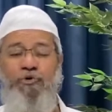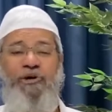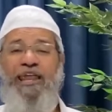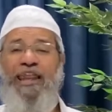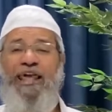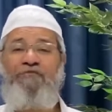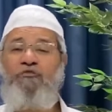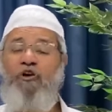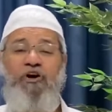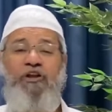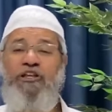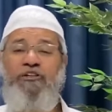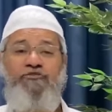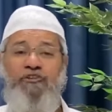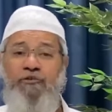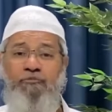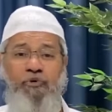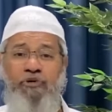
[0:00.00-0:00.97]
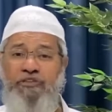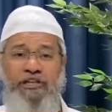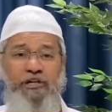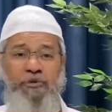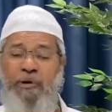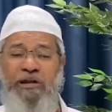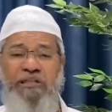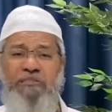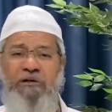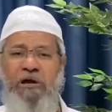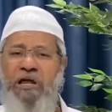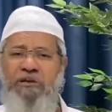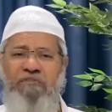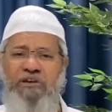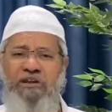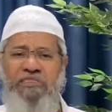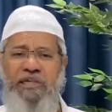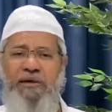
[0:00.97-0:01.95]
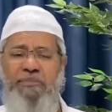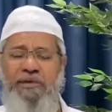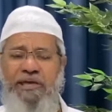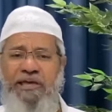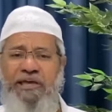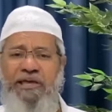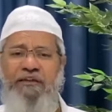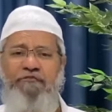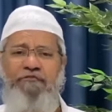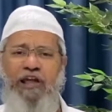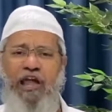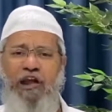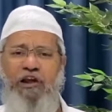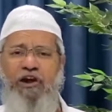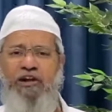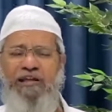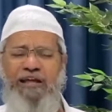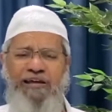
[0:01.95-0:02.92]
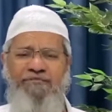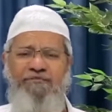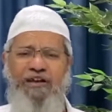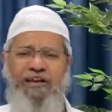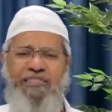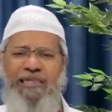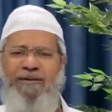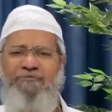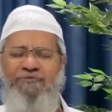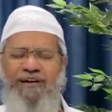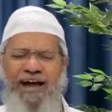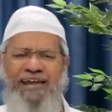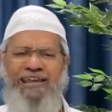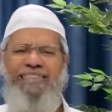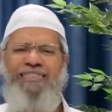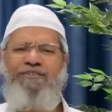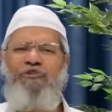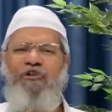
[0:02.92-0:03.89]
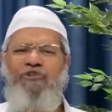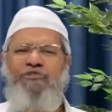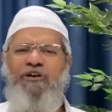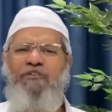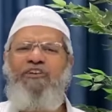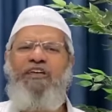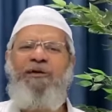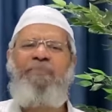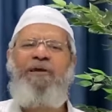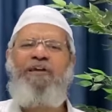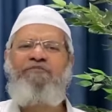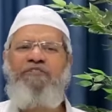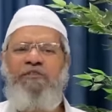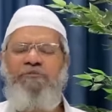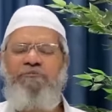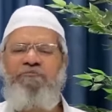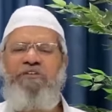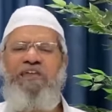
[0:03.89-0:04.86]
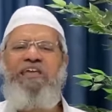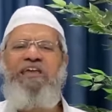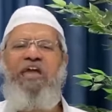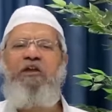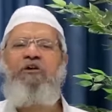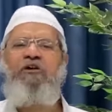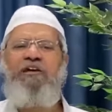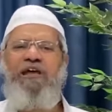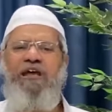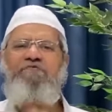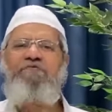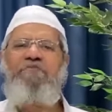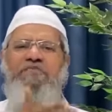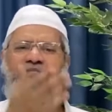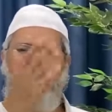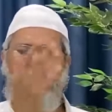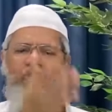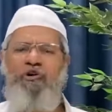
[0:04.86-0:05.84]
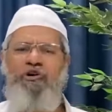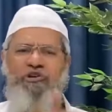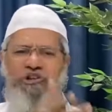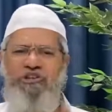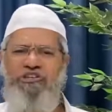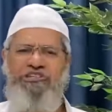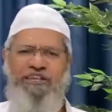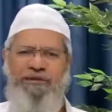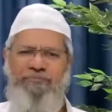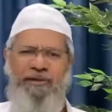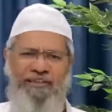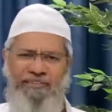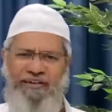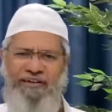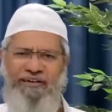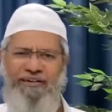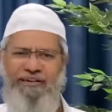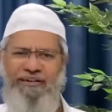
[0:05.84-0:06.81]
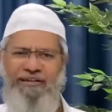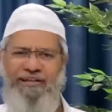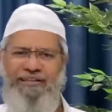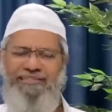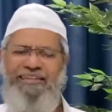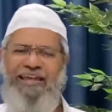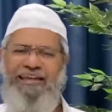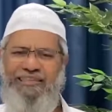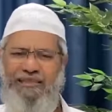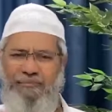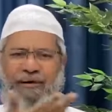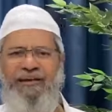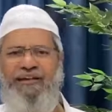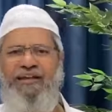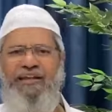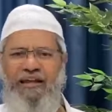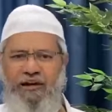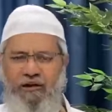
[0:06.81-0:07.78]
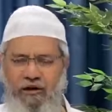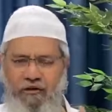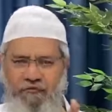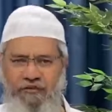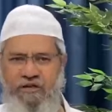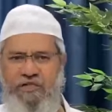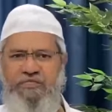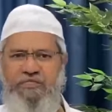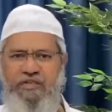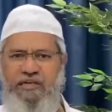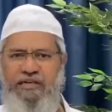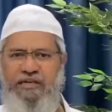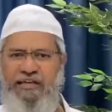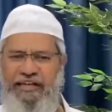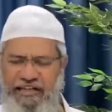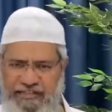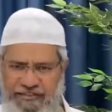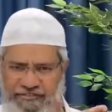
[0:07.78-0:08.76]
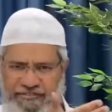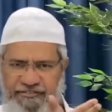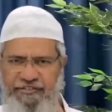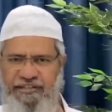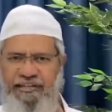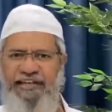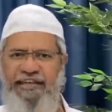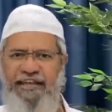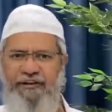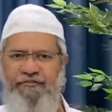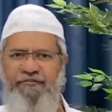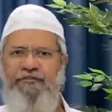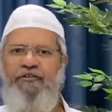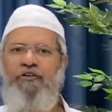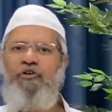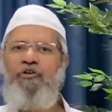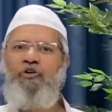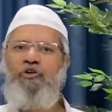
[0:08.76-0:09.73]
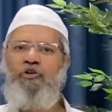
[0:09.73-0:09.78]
who can have audience of more than 20, convince them. If he cannot convince them, why does he want to have a debate with him? When he cannot convince his own Christian brother that the material of his is enough